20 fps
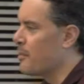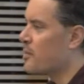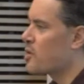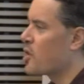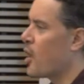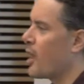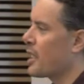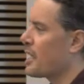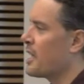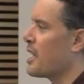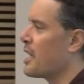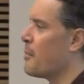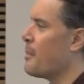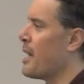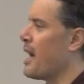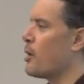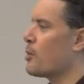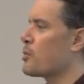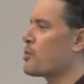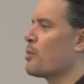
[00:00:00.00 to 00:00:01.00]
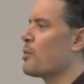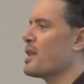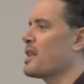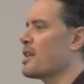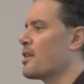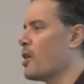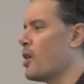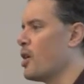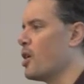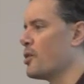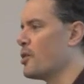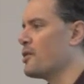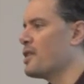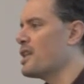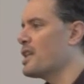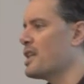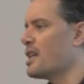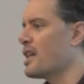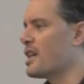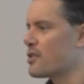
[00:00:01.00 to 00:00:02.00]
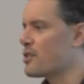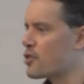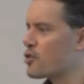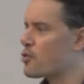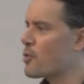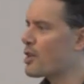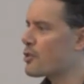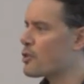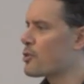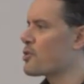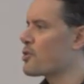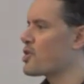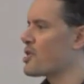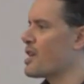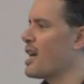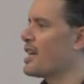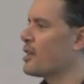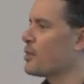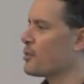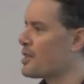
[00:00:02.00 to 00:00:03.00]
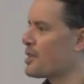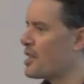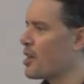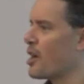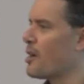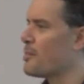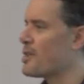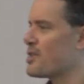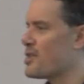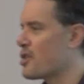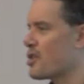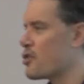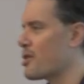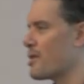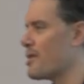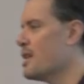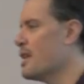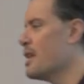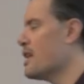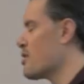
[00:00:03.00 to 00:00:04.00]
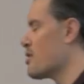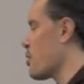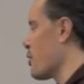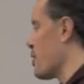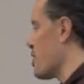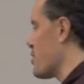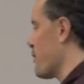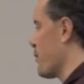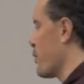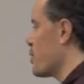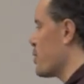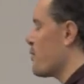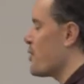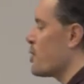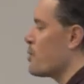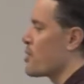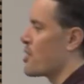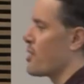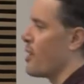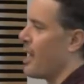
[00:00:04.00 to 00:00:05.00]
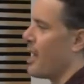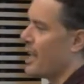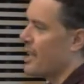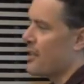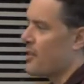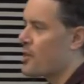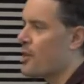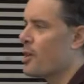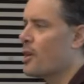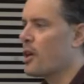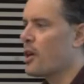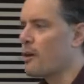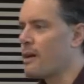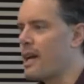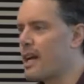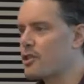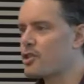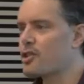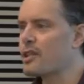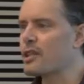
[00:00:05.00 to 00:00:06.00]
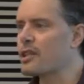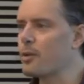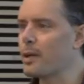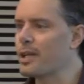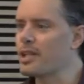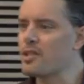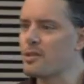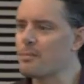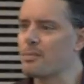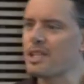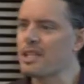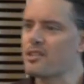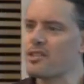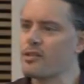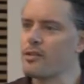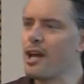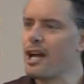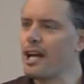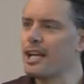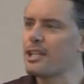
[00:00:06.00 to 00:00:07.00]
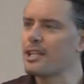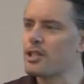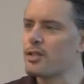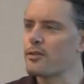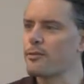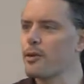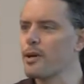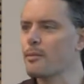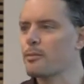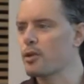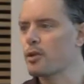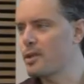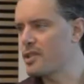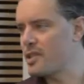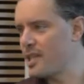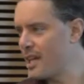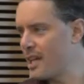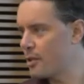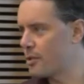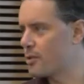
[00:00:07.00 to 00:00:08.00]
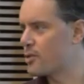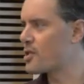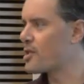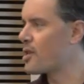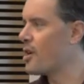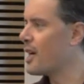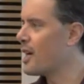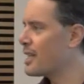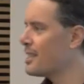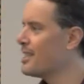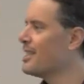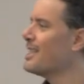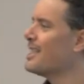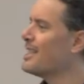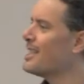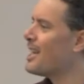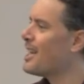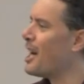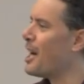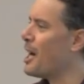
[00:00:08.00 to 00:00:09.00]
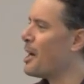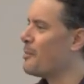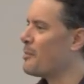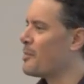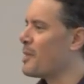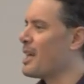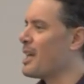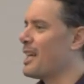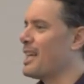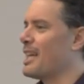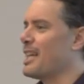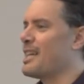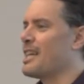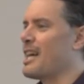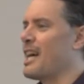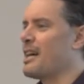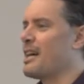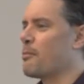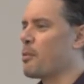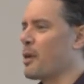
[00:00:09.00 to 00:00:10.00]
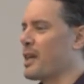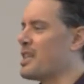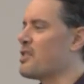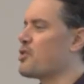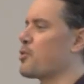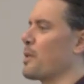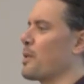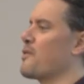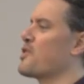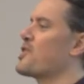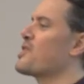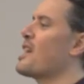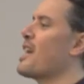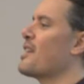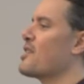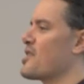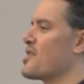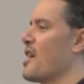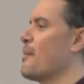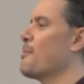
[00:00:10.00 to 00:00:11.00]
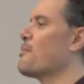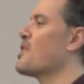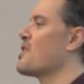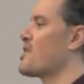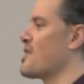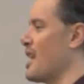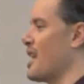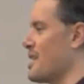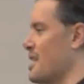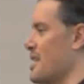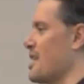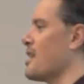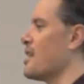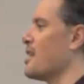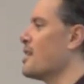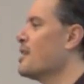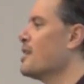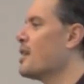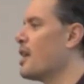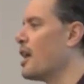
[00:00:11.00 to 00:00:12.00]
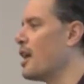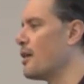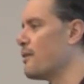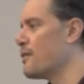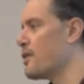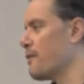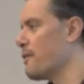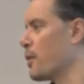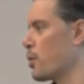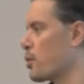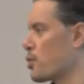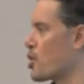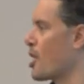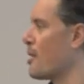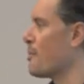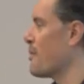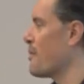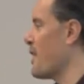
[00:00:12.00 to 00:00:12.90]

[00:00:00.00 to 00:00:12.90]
talking about what he called the structure style decomposition. So these first few slides are actually going to be slides from Chris Hecker's talk, where he sort of sets up this idea of the Photoshop of